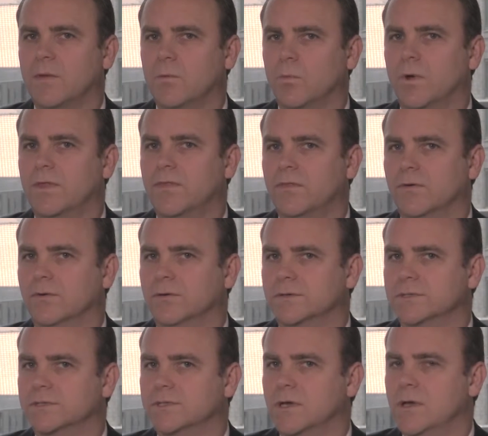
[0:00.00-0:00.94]
I think with
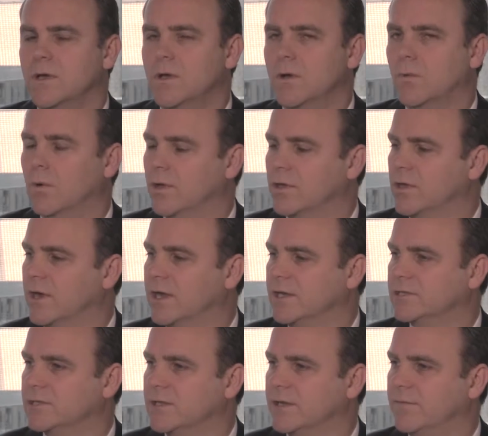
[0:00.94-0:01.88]
those, what
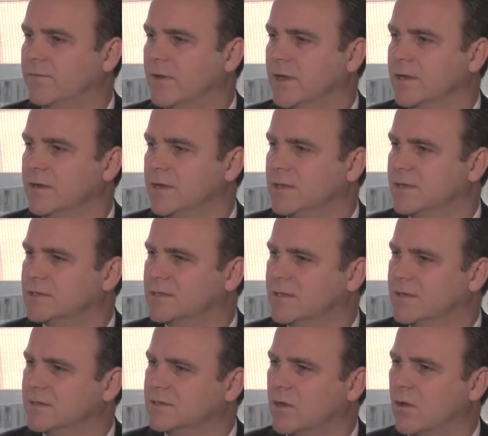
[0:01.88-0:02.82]
you're actually finding
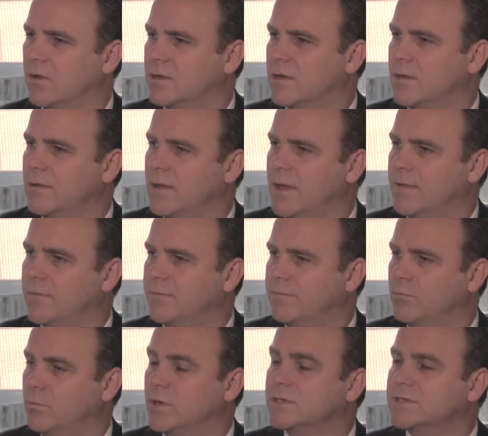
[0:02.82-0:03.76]
is that there's a lot
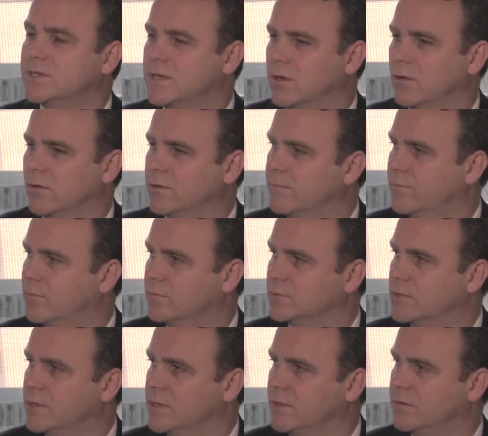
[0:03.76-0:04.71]
of, we're seeing a lot of
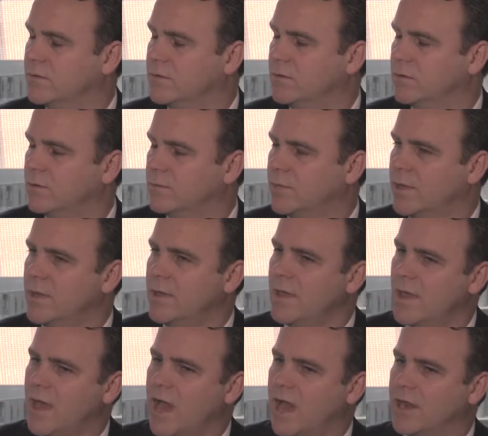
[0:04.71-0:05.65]
flows going into Europe.
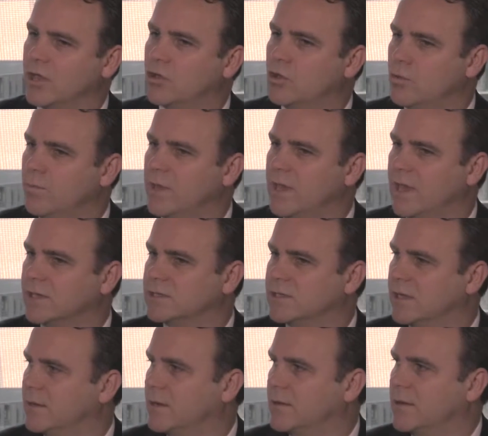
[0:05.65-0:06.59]
And it could be
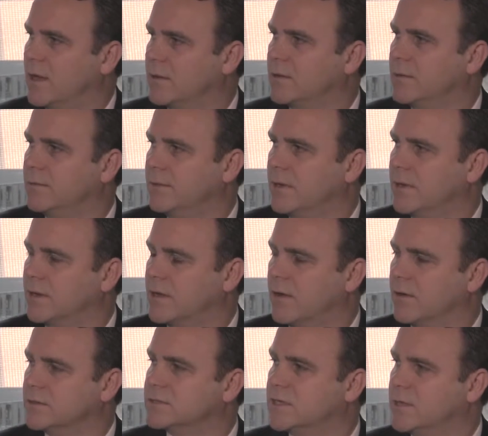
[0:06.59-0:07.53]
actually
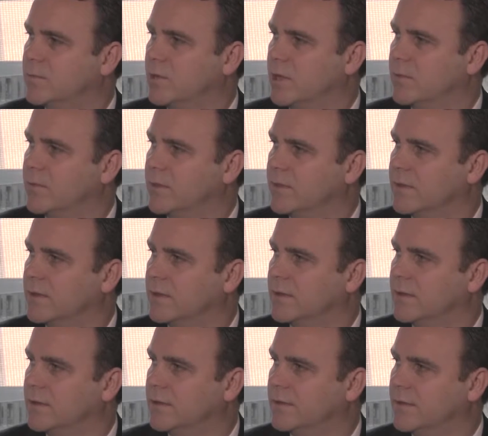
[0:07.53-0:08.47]
a currency play, we
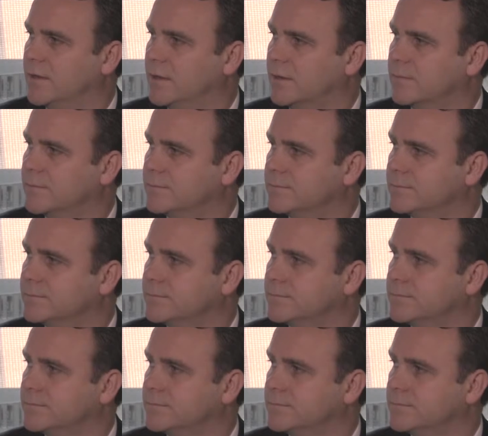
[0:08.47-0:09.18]
think, there.